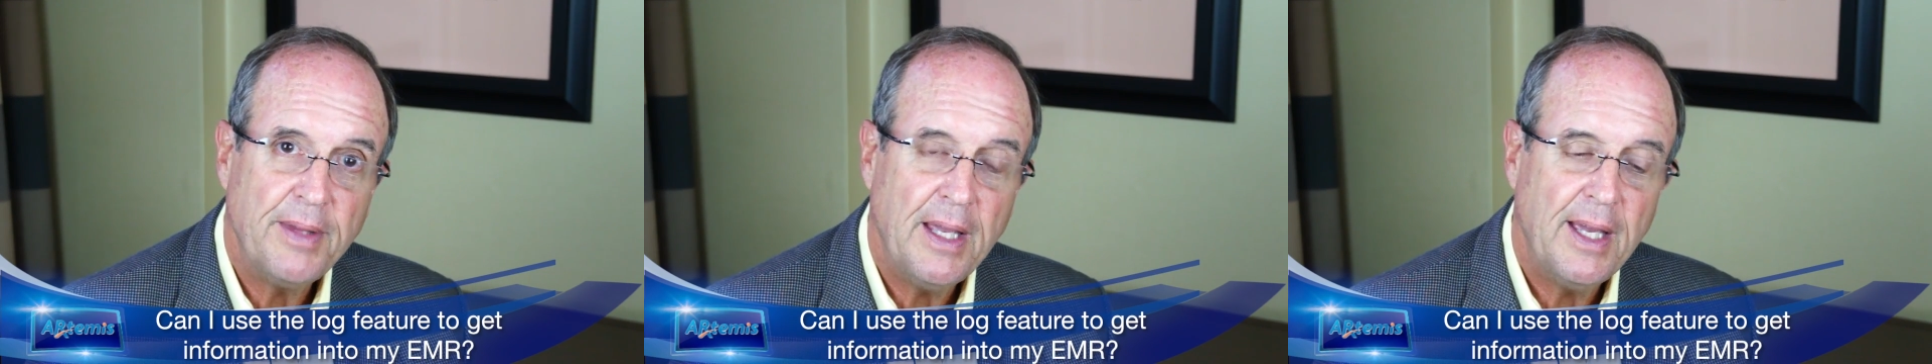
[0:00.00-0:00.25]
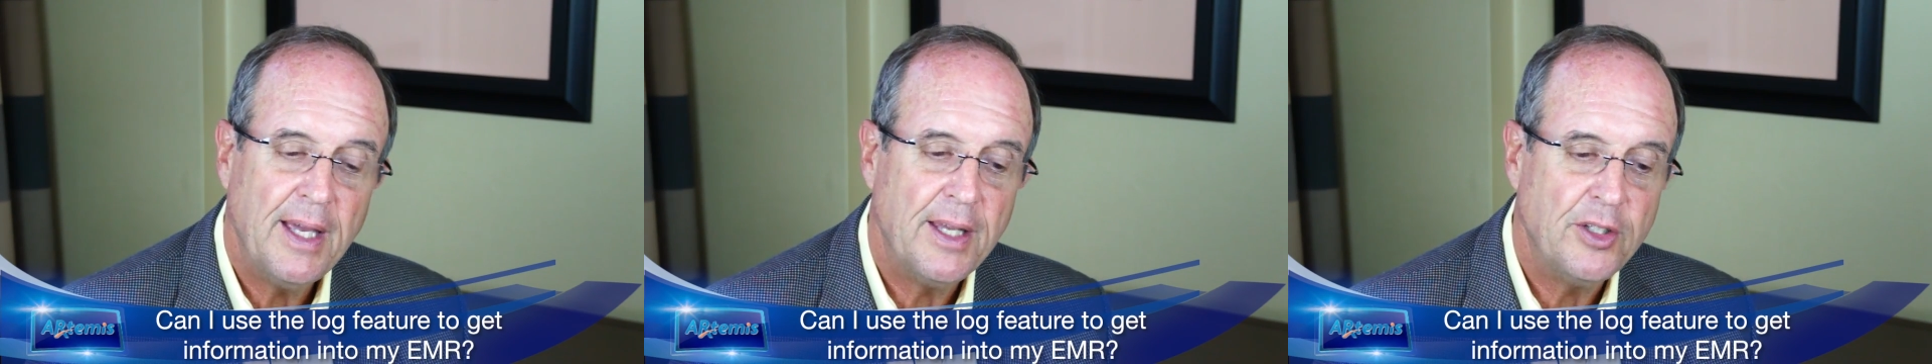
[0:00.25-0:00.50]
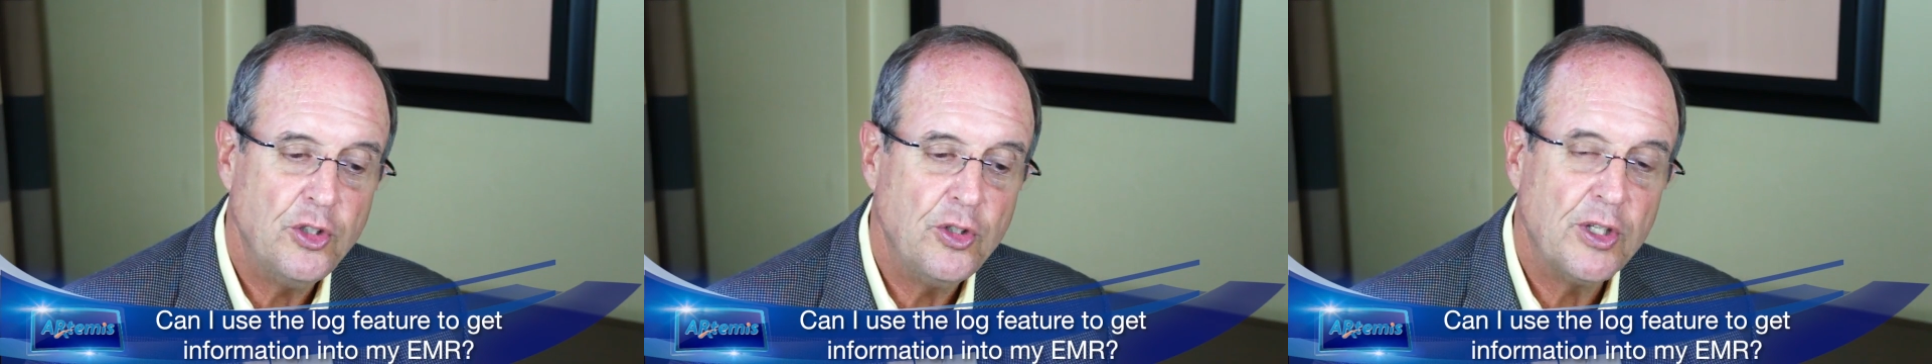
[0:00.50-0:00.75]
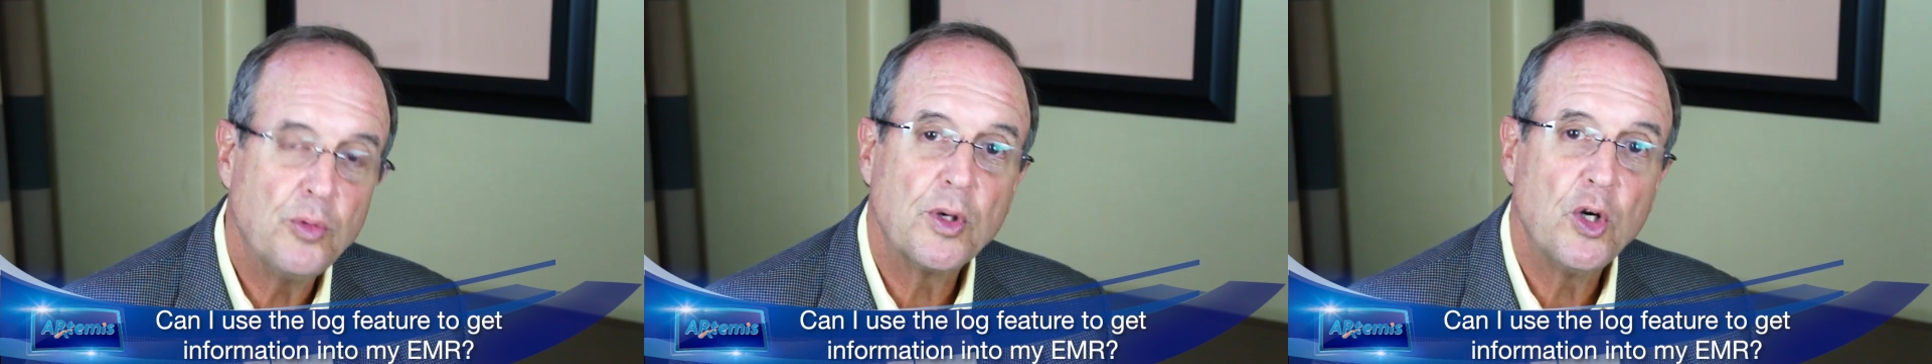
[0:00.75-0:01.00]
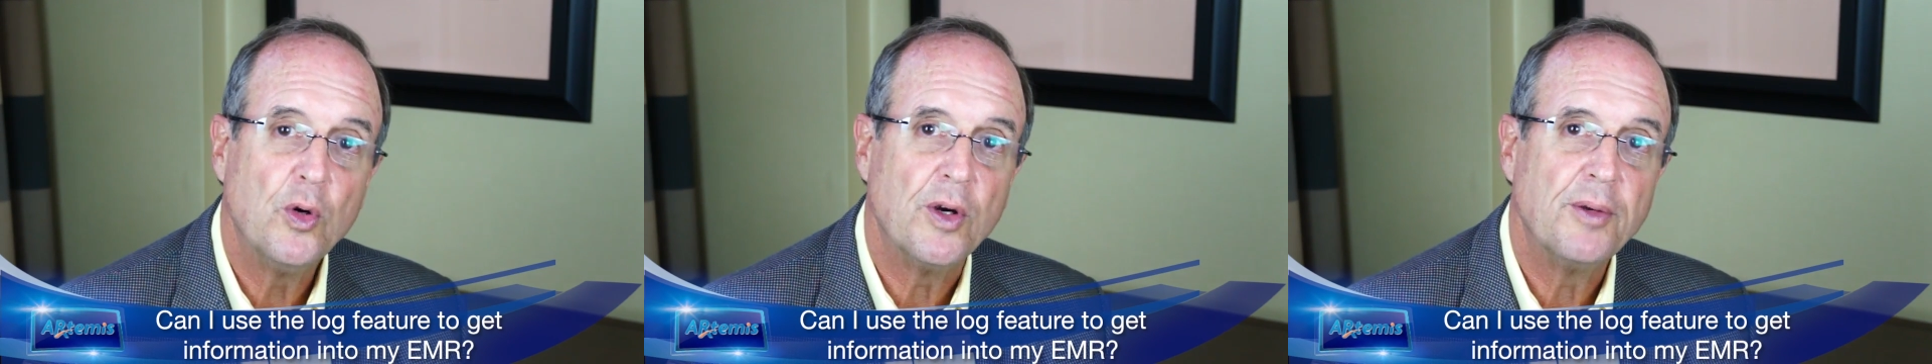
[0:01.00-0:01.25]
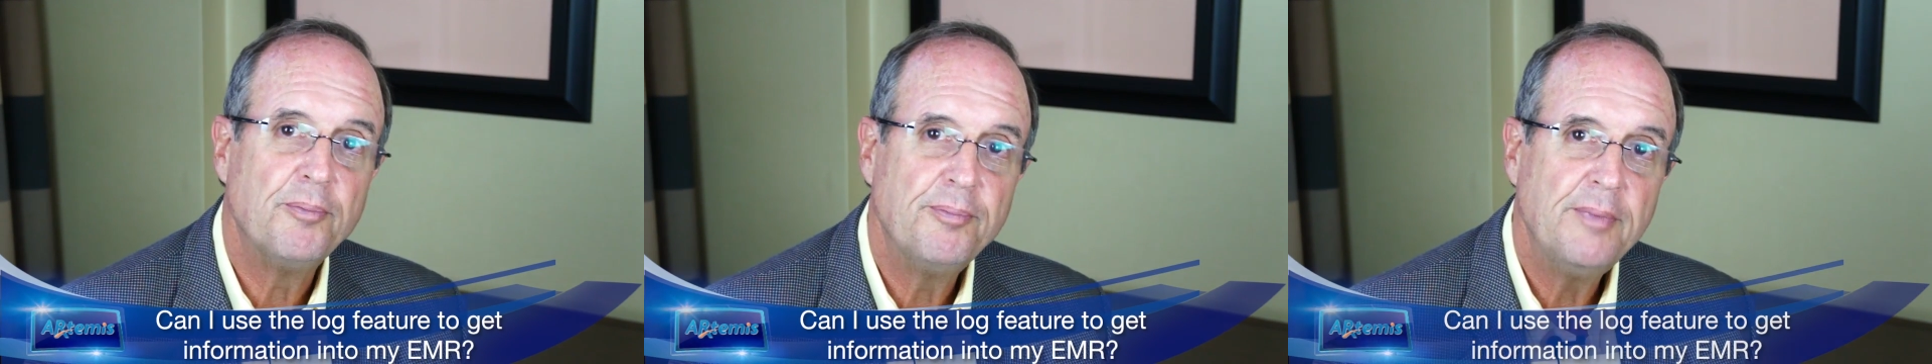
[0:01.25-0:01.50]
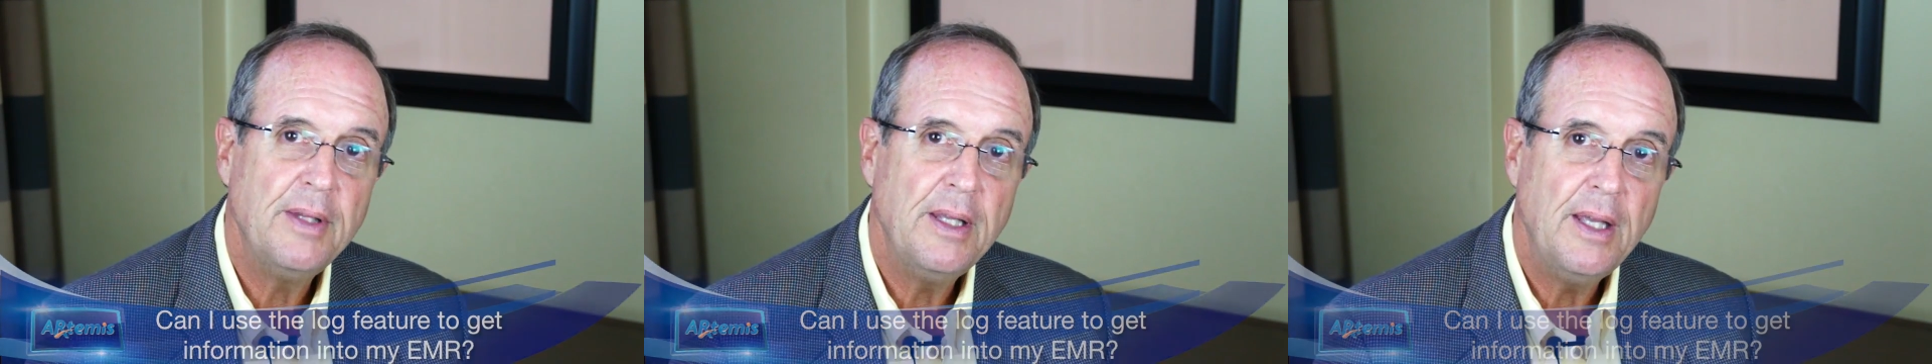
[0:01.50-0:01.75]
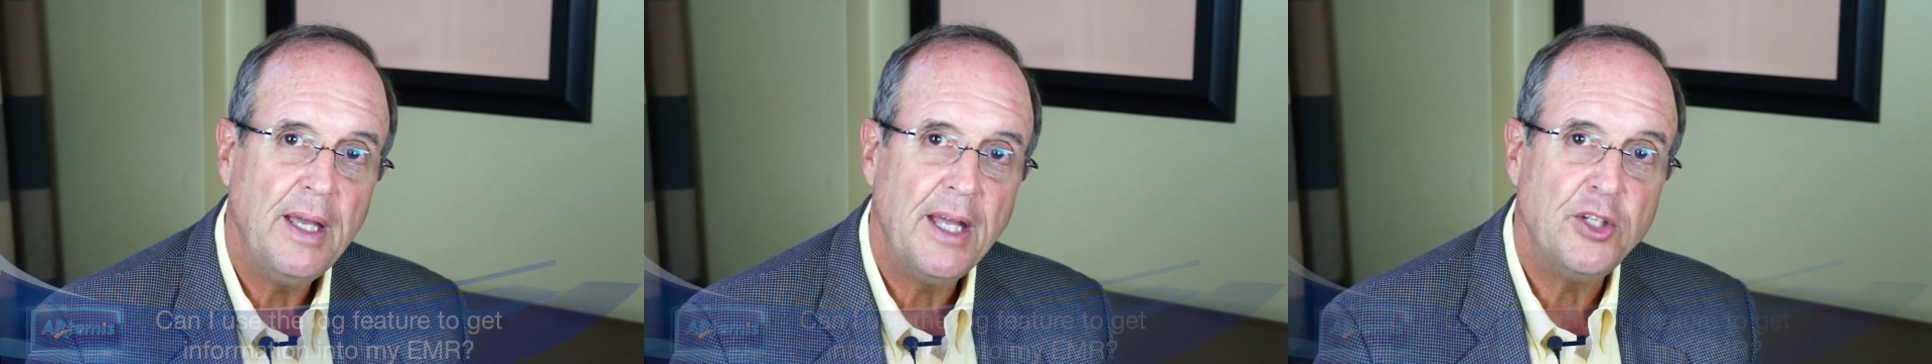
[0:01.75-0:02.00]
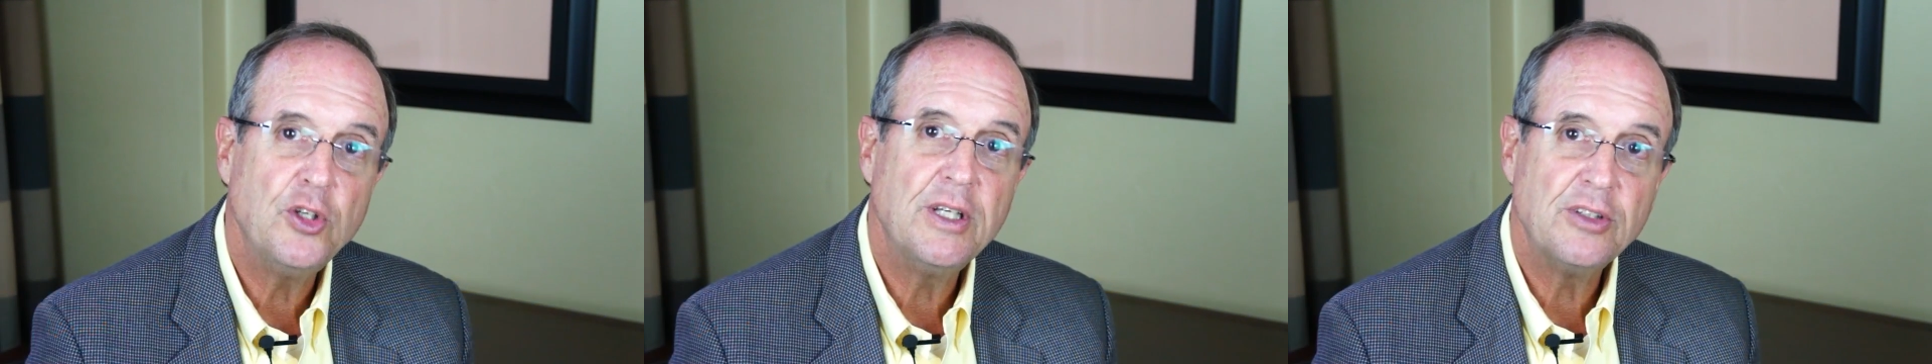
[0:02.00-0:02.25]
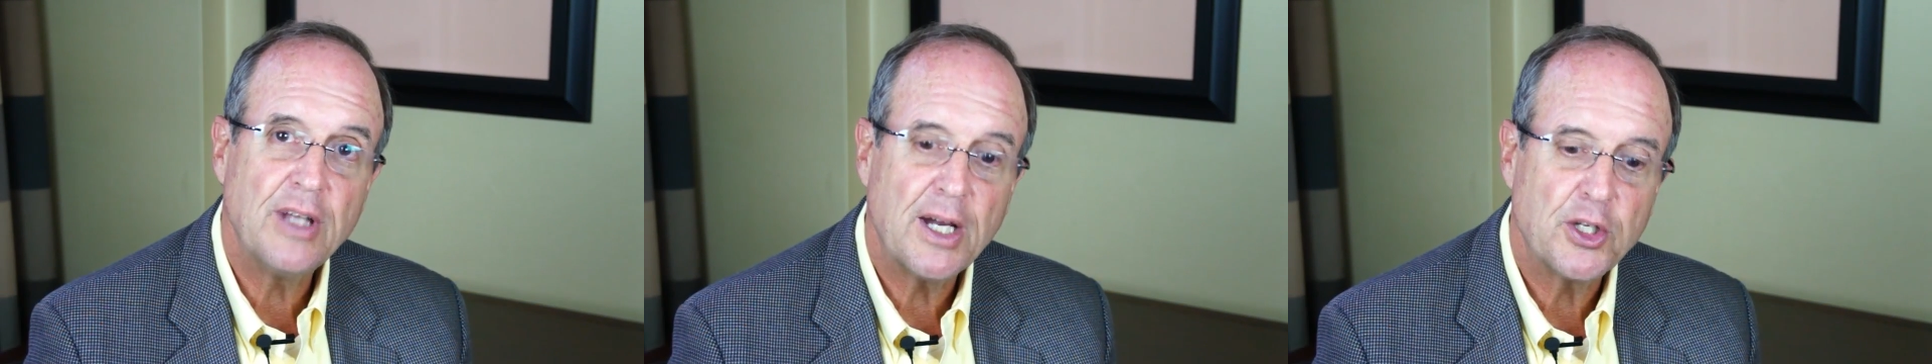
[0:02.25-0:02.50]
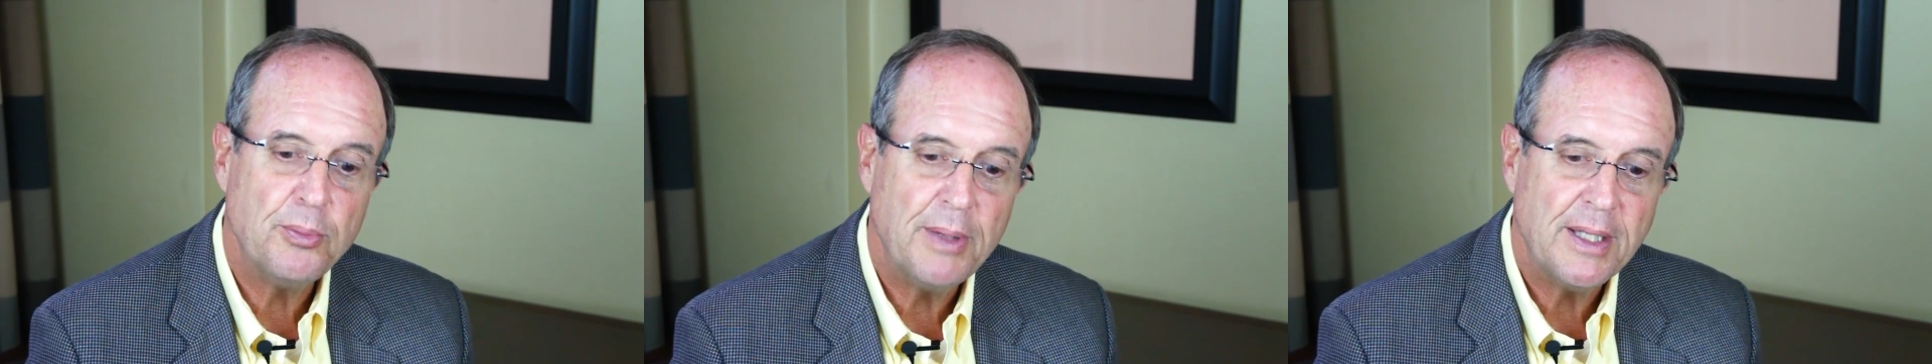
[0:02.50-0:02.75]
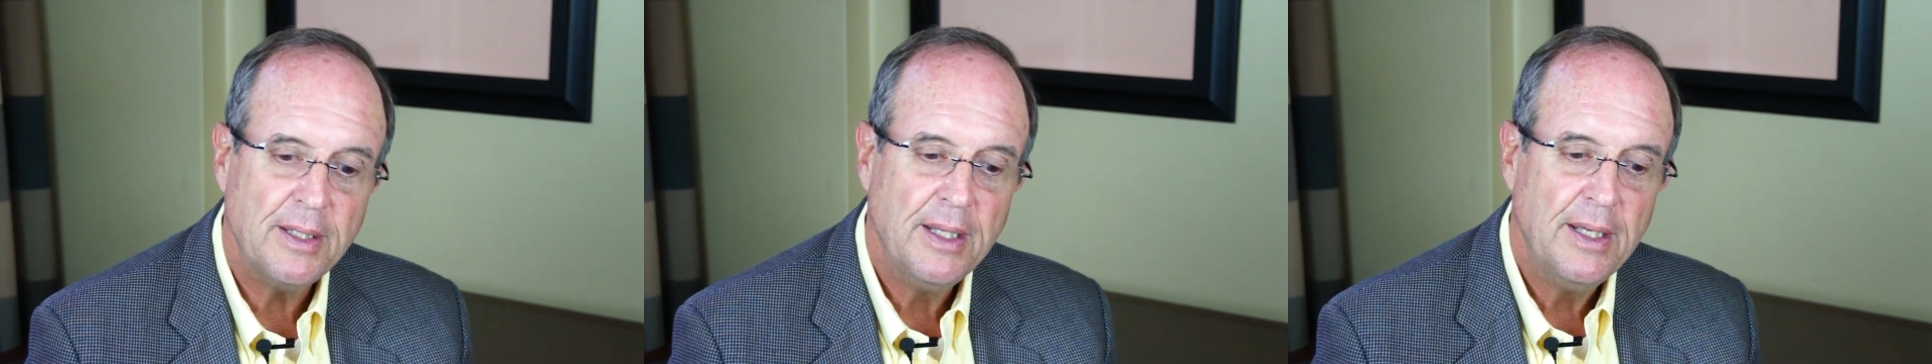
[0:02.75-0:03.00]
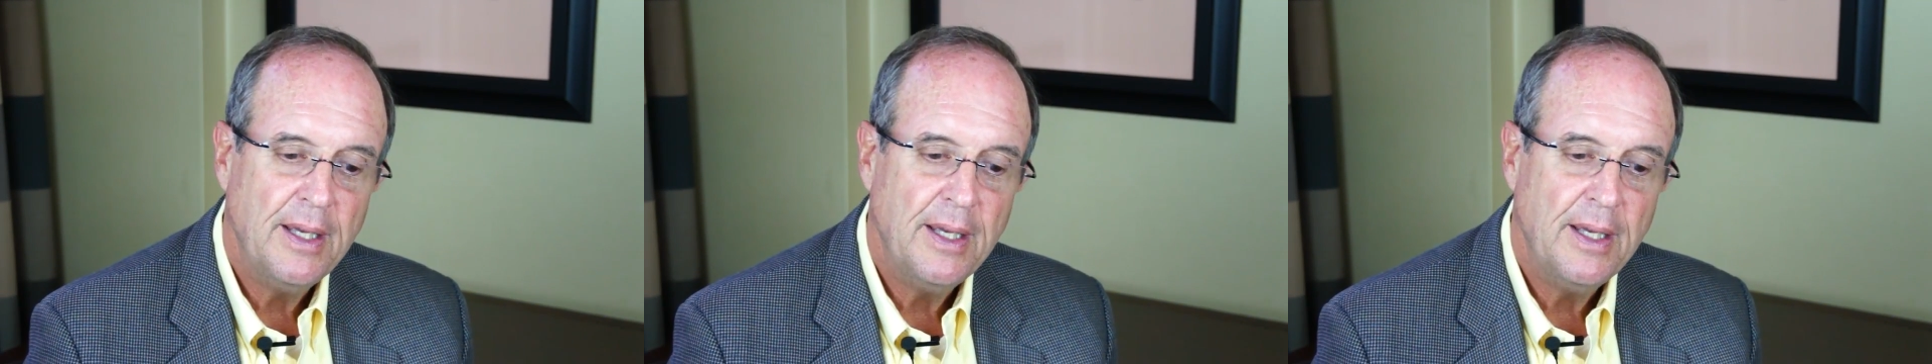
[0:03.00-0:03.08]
and you can record, and you can document.